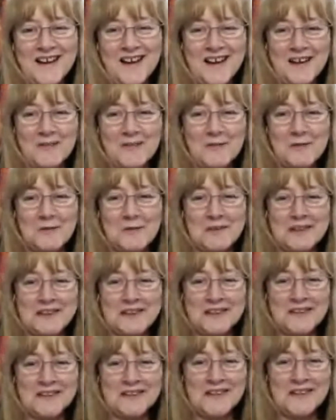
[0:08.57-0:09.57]
Hi
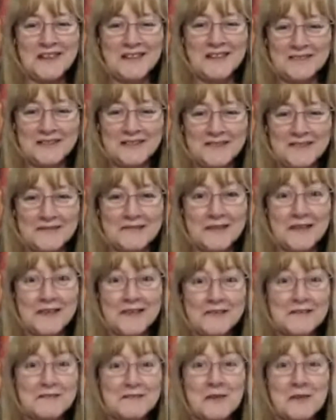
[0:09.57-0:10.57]
everyone, this
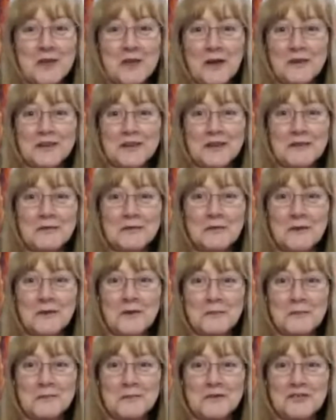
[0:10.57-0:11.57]
is Fiona
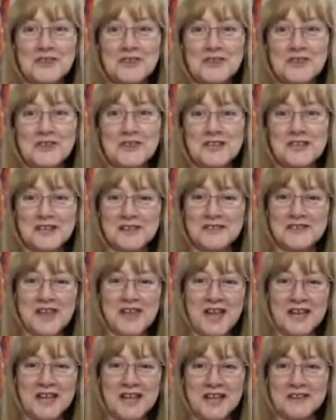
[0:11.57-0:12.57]
from
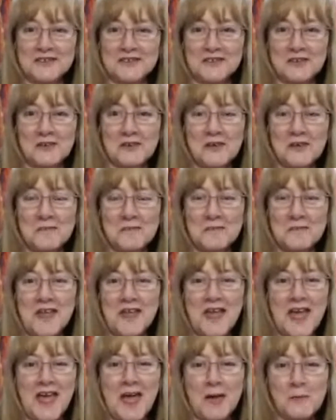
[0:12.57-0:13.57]
genealogyhangout.com
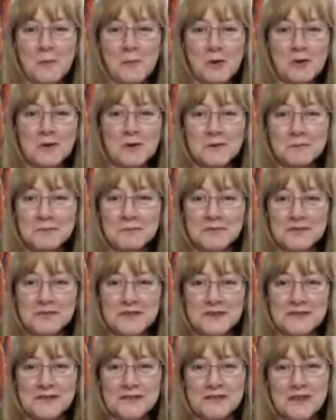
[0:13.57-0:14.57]
and welcome.
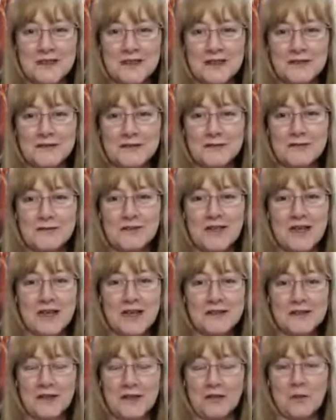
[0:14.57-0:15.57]
This is
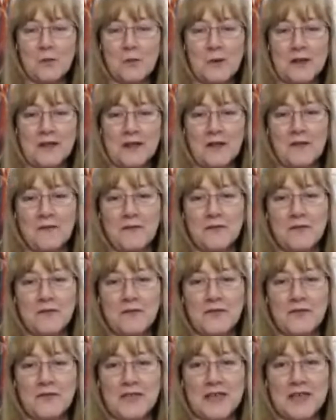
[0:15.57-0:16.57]
another one of
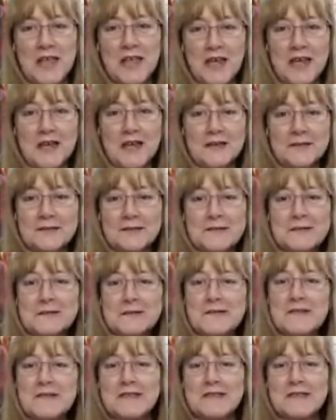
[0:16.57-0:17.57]
the
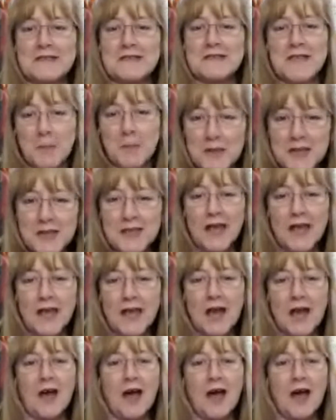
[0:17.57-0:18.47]
snappy